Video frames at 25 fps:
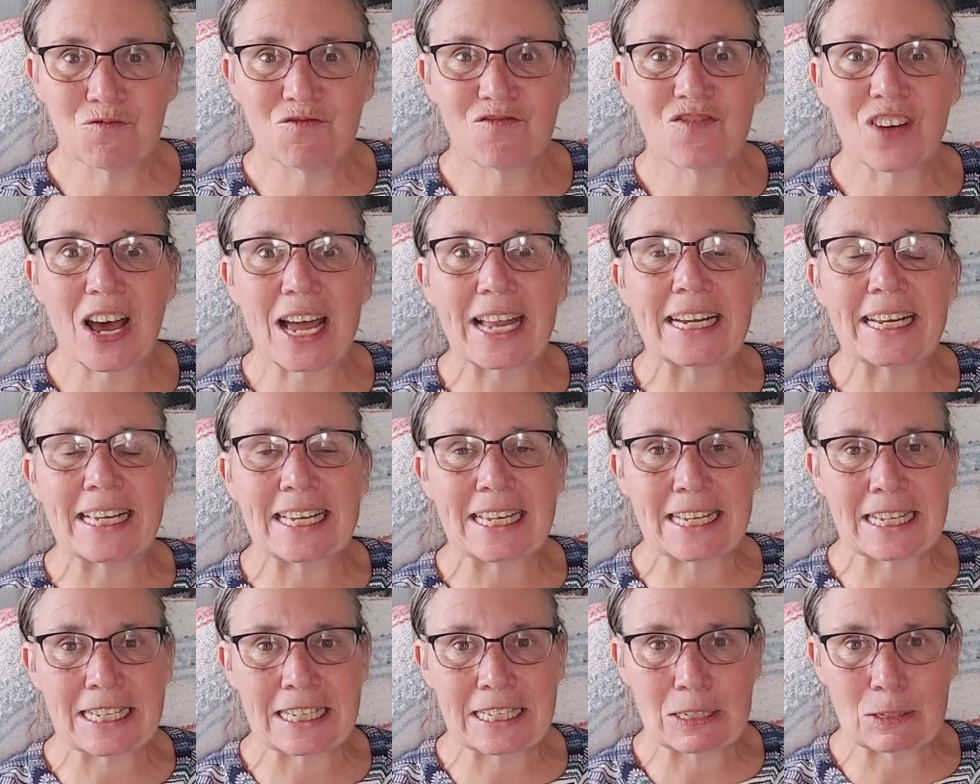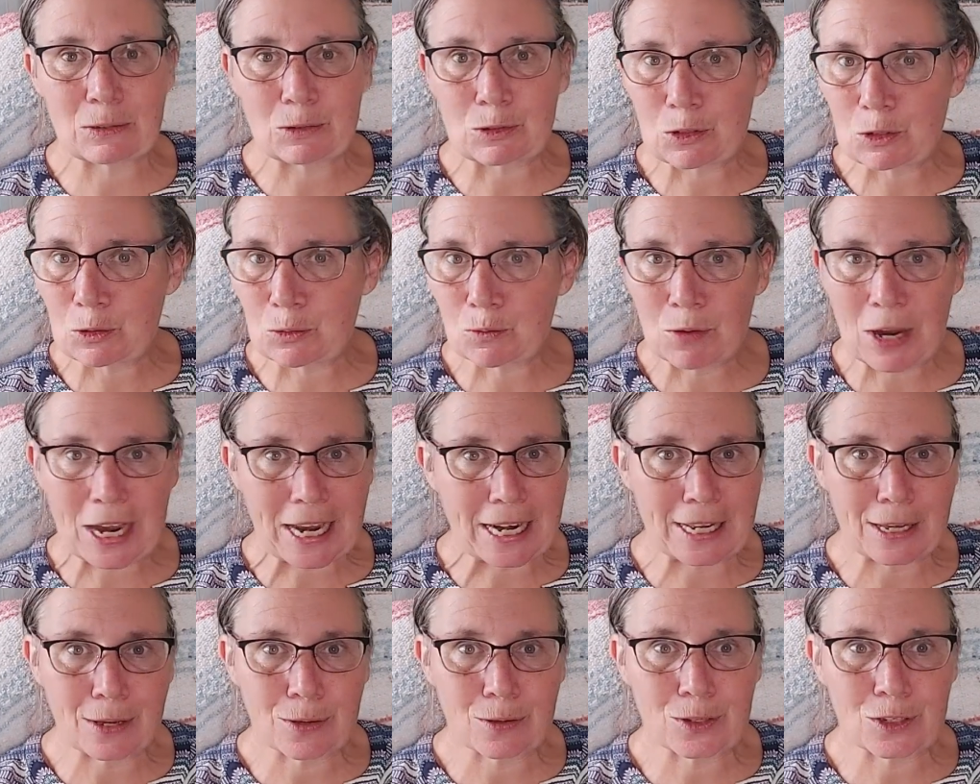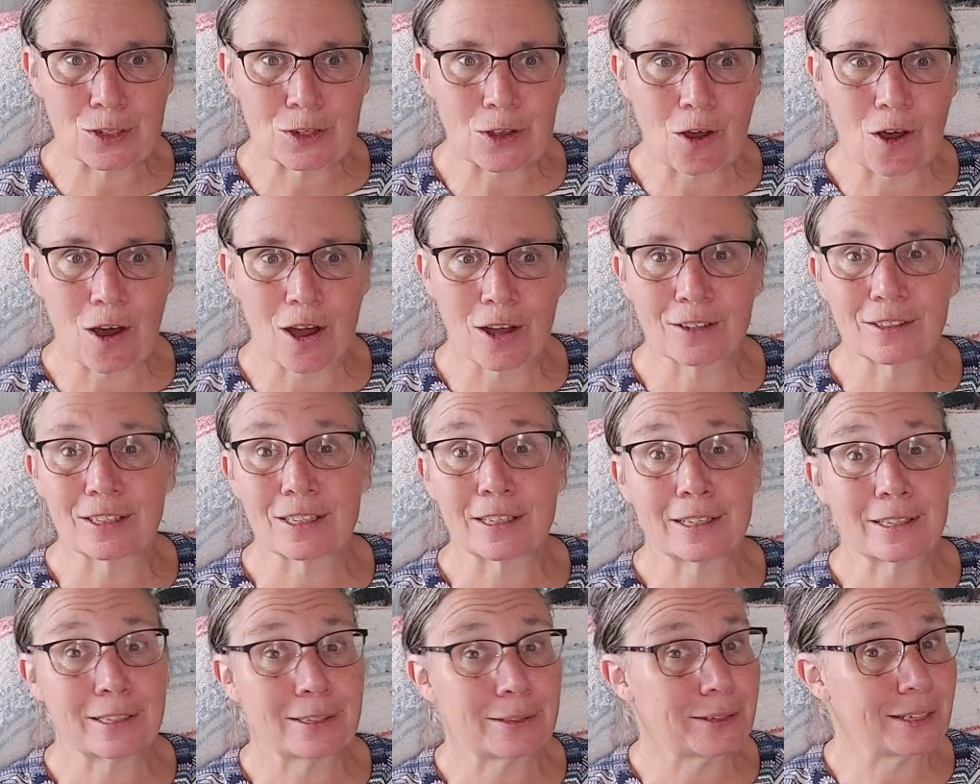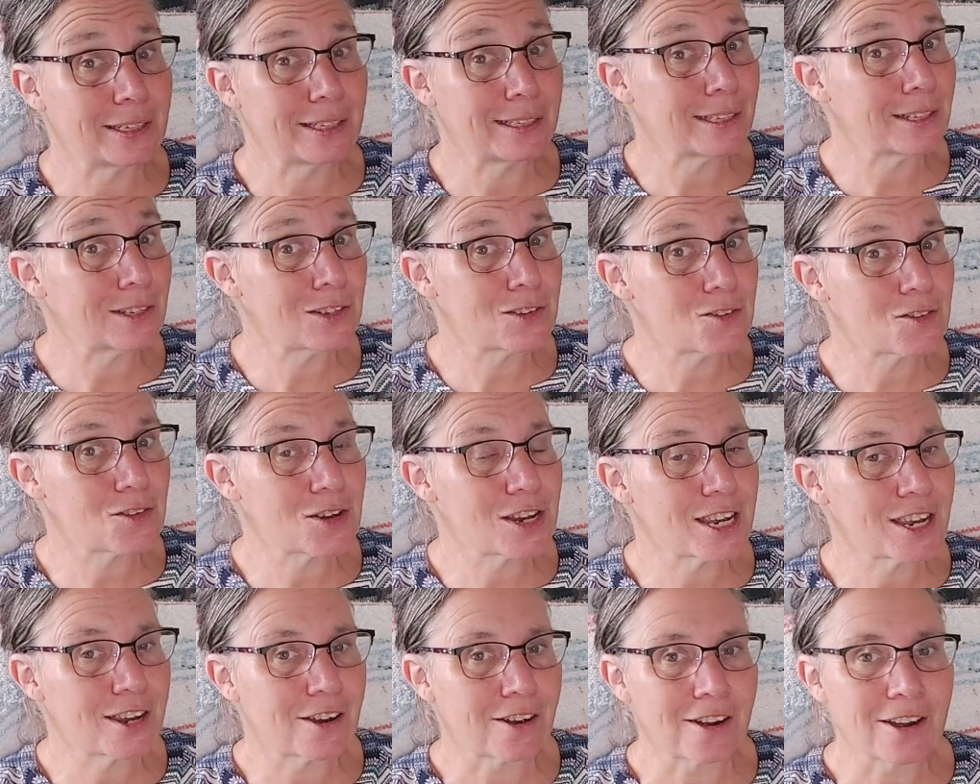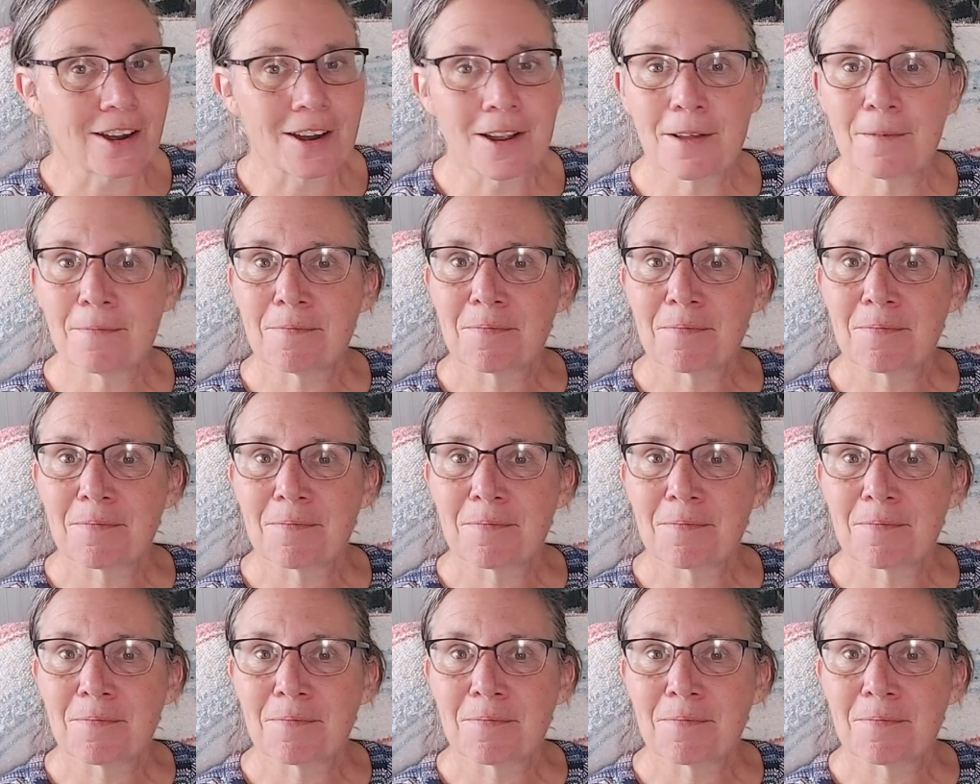funny radio songs, including the Streaker,